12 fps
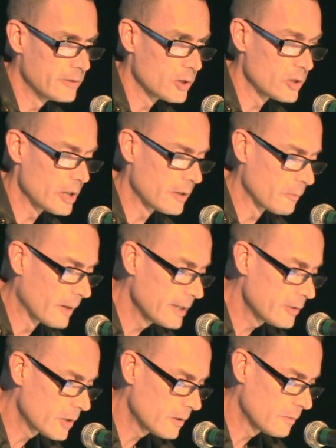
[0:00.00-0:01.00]

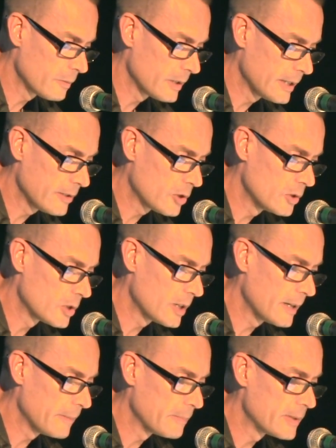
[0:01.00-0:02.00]
intergenerational
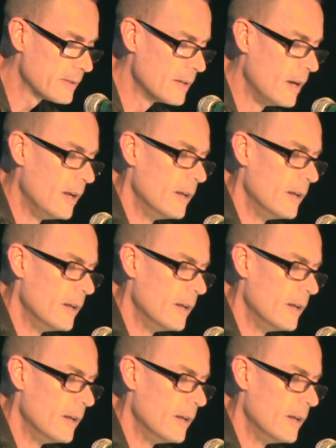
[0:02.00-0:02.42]
relationships.